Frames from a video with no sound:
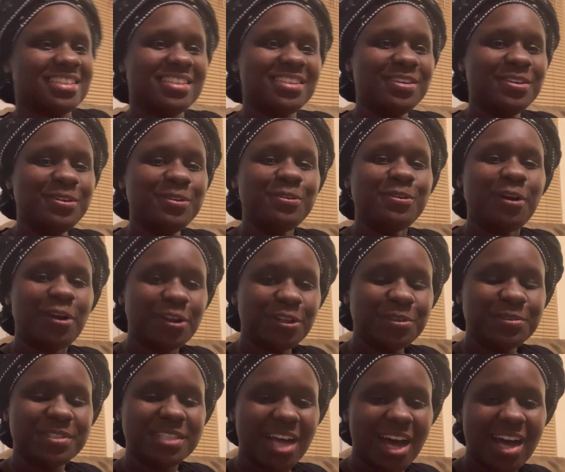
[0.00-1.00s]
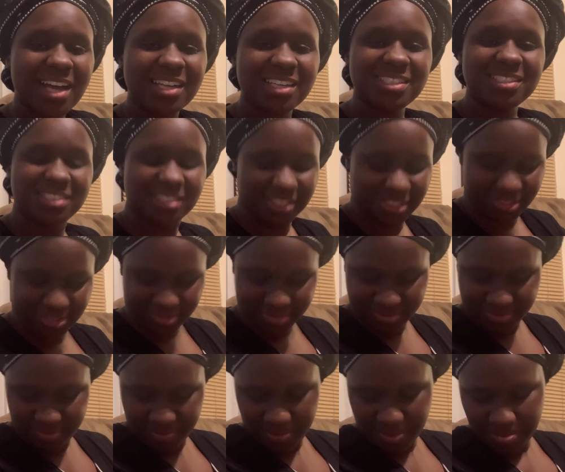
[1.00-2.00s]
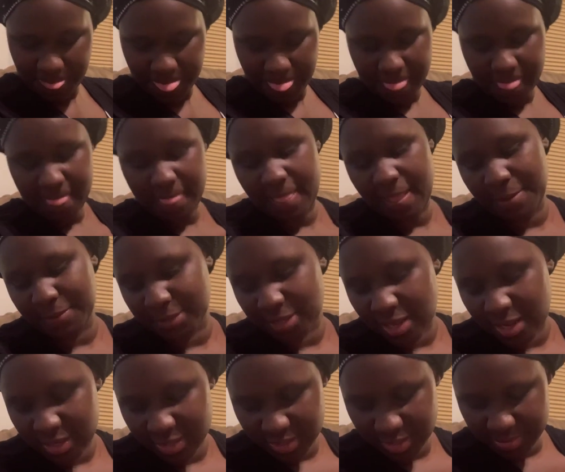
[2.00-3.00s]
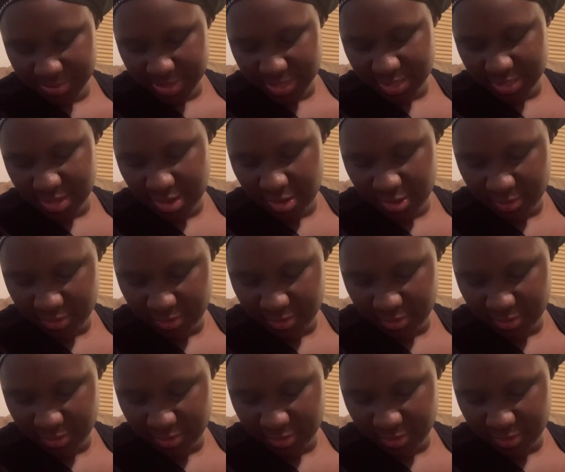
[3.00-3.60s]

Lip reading: who are you talking to? I'm talking to myself,